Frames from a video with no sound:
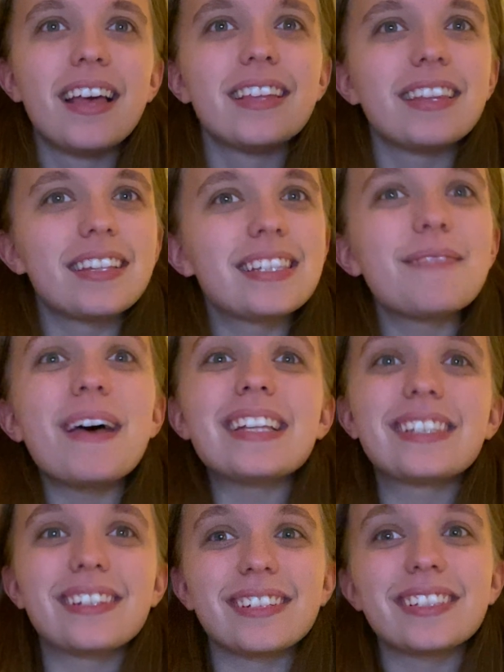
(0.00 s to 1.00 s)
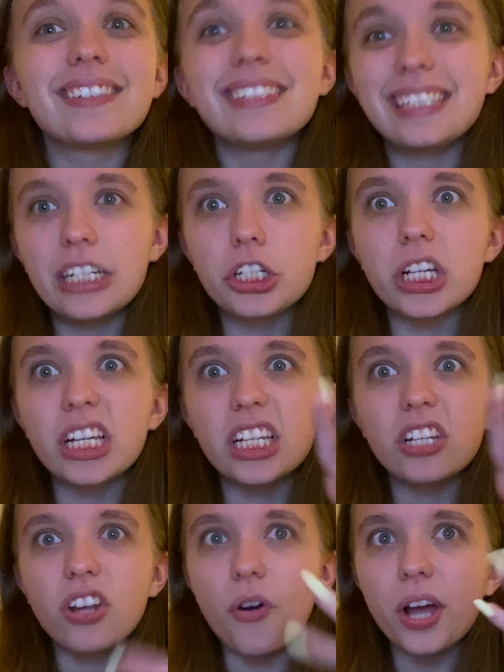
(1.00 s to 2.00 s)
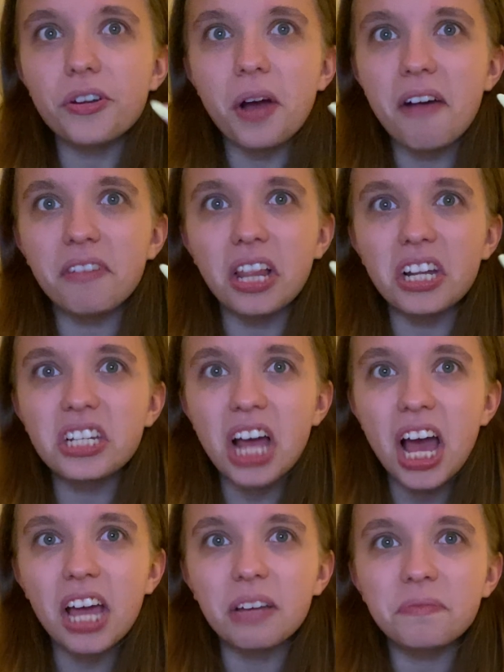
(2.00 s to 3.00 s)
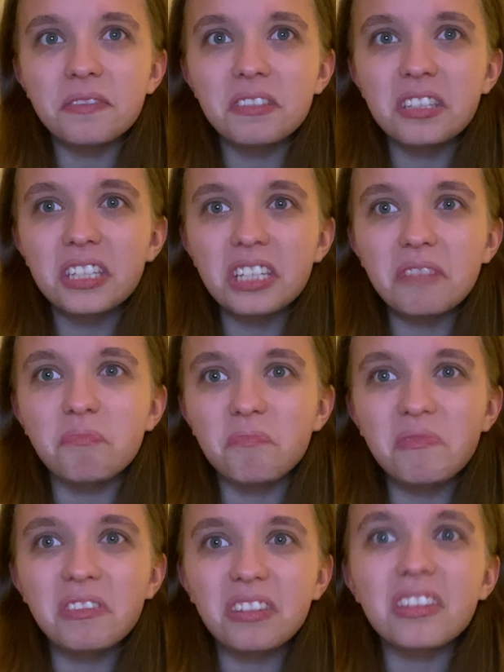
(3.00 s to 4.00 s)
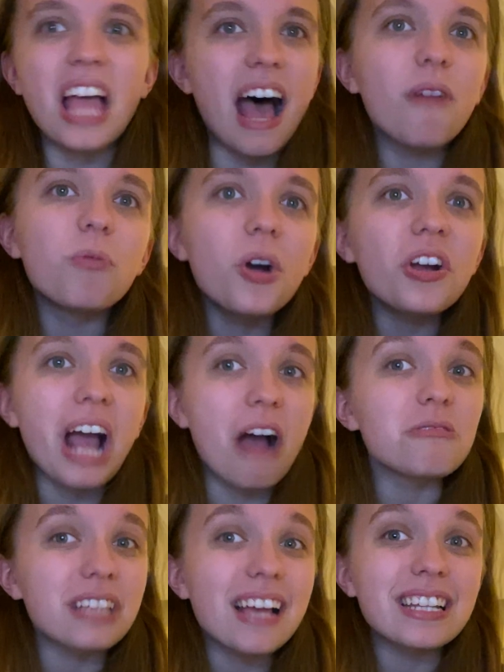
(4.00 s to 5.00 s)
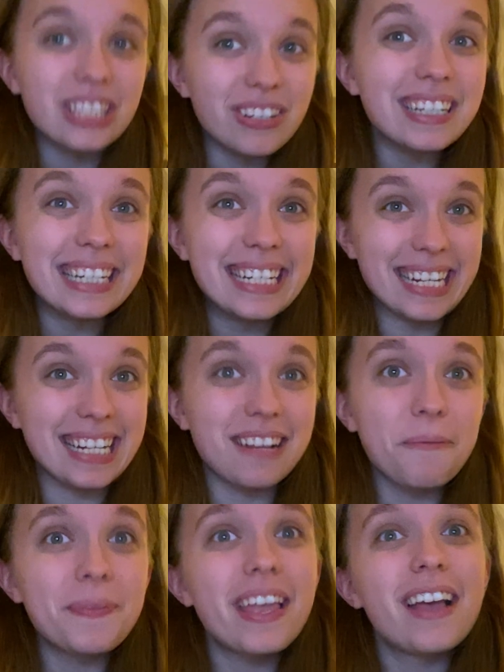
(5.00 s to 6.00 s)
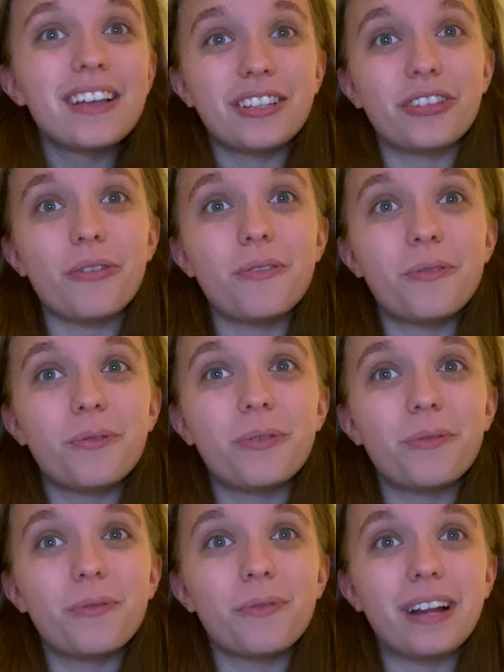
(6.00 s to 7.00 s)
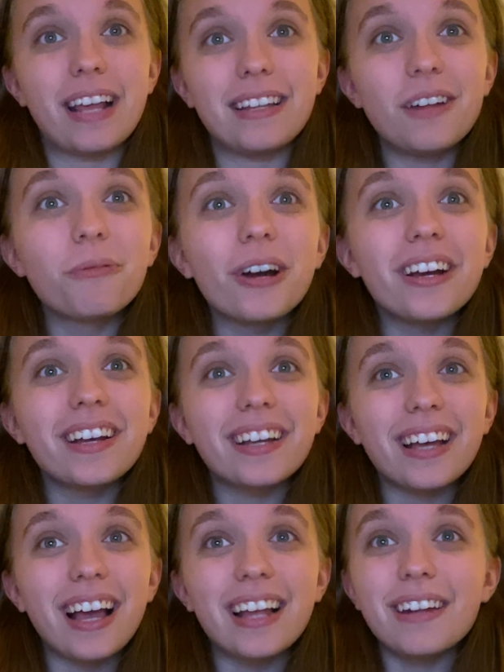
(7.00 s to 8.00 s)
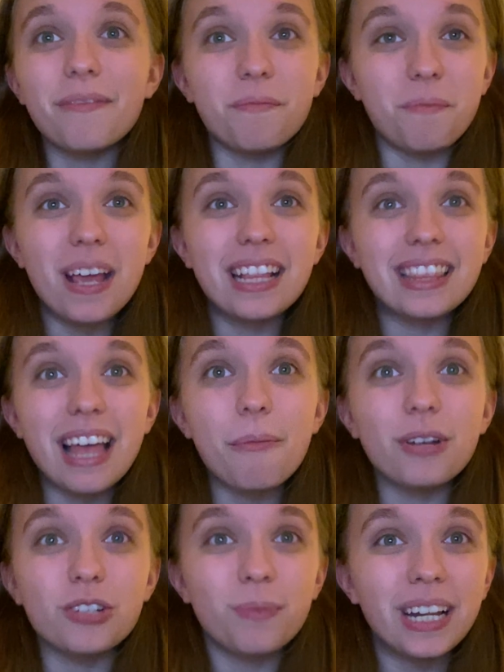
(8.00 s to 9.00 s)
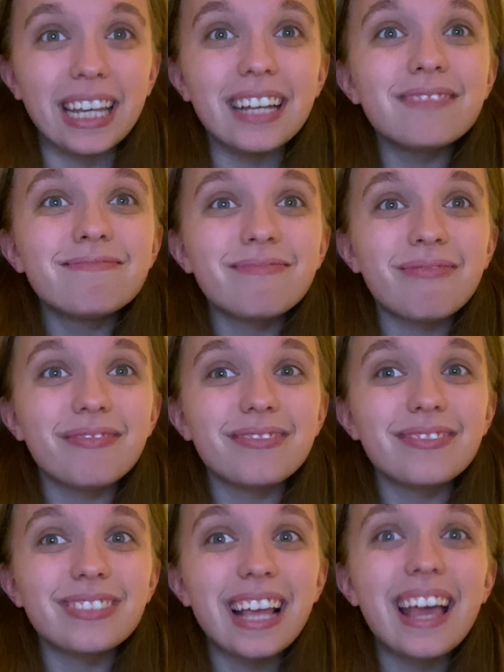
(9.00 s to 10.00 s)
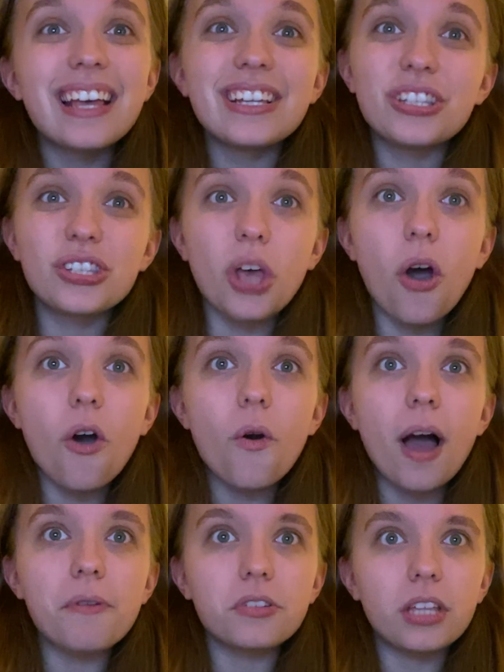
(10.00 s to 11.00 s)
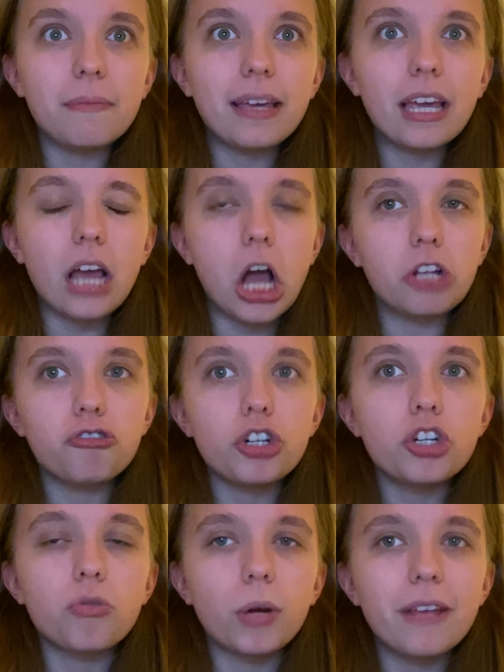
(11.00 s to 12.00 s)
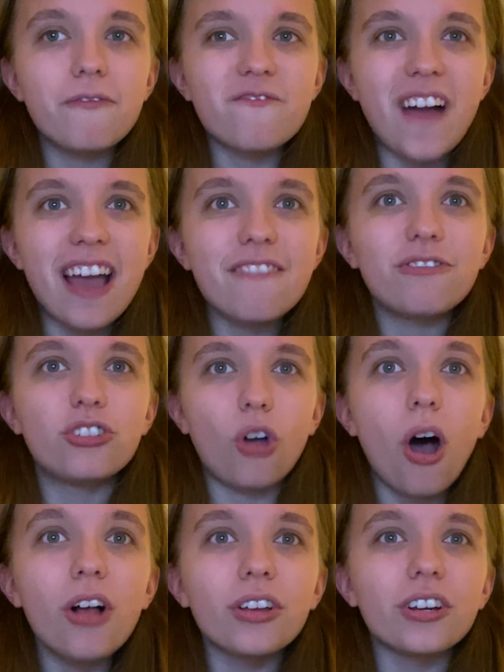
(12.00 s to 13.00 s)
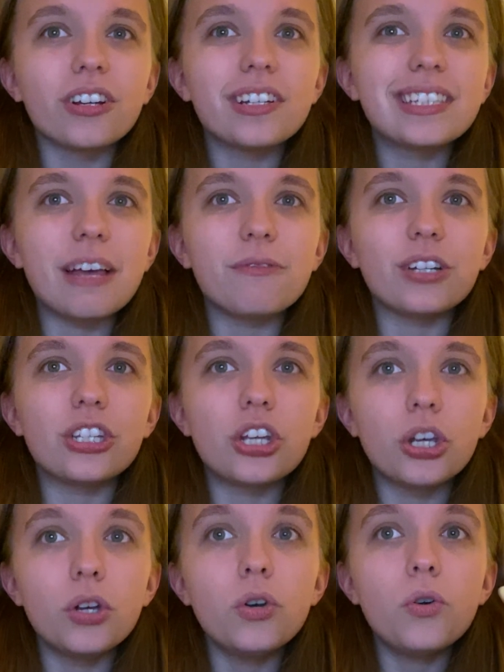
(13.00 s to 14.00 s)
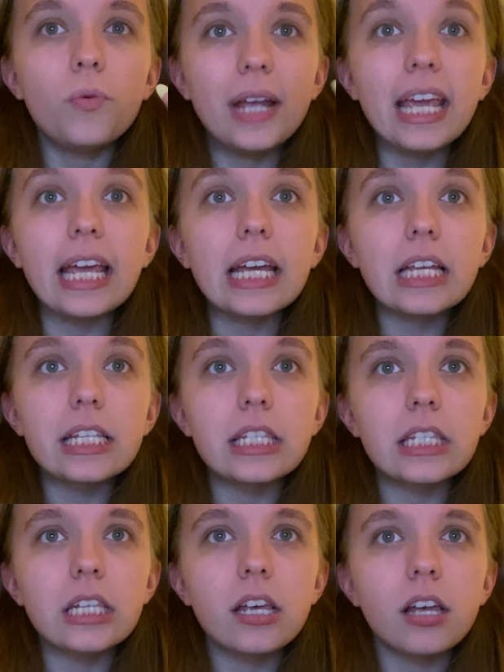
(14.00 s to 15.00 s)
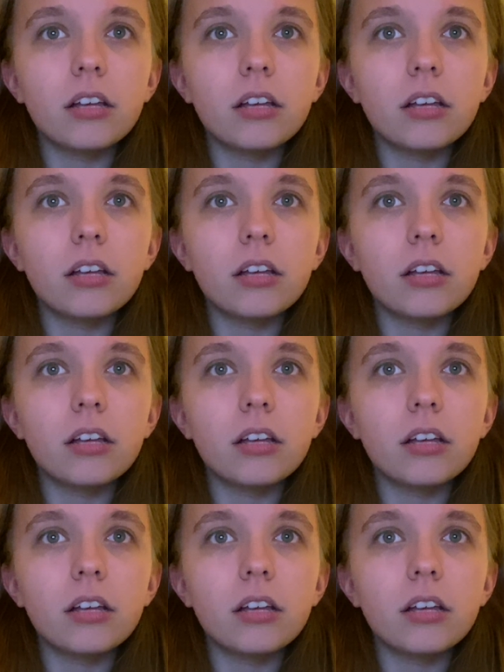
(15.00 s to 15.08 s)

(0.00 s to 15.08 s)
This semester, student teaching, you know, I don't have a lot of time to... have work outside of student teaching. So when I did work, I didn't make that much money. So I was only making $125 every 2 weeks,